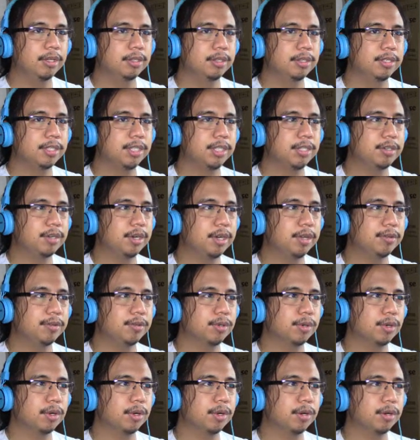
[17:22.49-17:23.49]
She drives
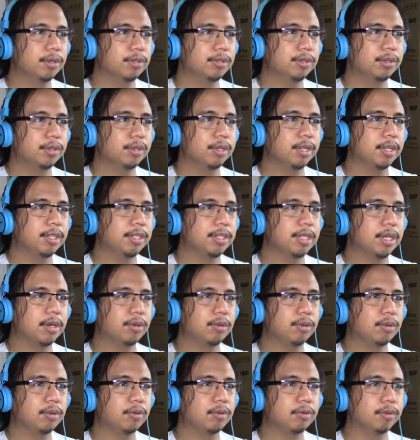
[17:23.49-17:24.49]
her car to the next
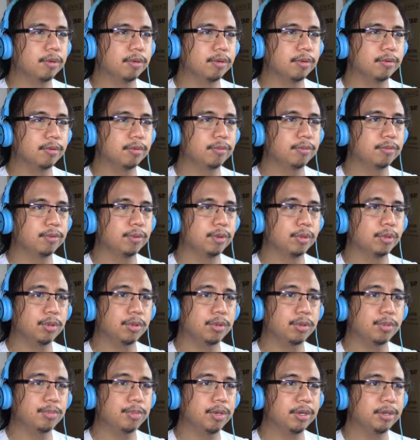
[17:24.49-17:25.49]
town over for
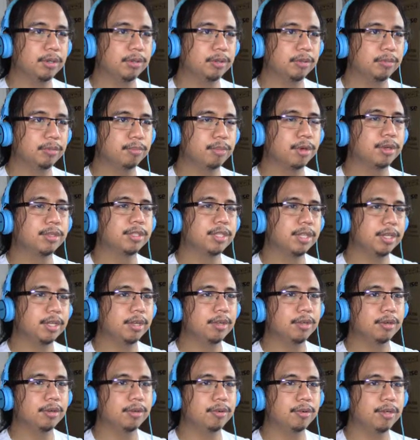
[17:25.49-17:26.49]
no
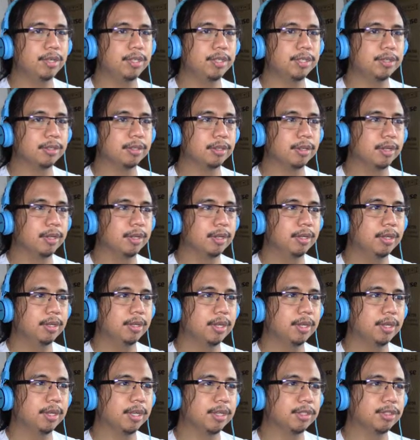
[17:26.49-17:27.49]
particular reason
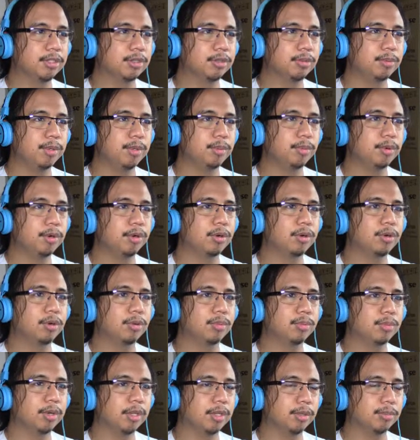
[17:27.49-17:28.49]
and has to be brought
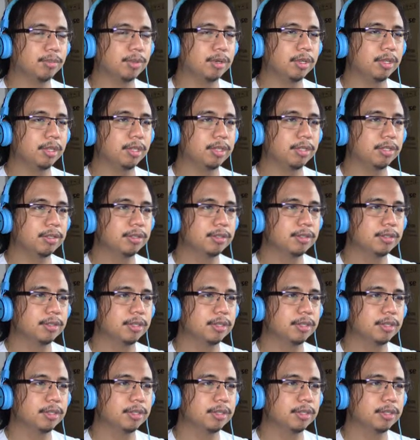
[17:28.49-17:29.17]
home by the police.